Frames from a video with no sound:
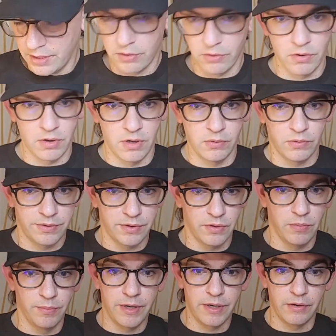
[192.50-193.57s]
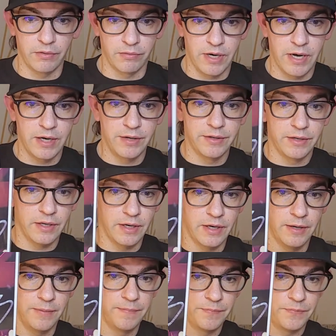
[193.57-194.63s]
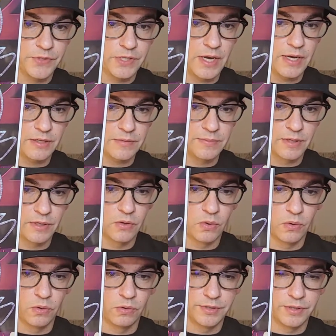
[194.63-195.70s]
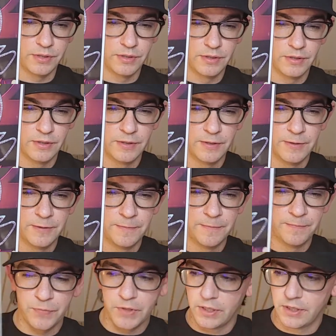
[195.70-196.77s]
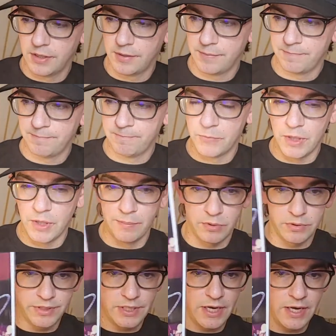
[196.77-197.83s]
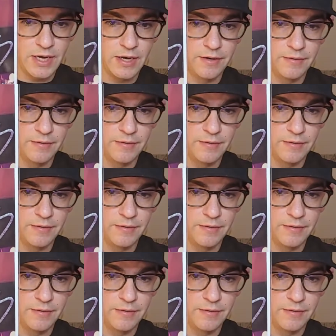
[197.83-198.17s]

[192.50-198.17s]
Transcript: wrong with Omega Red. It's X-Men Gold #10.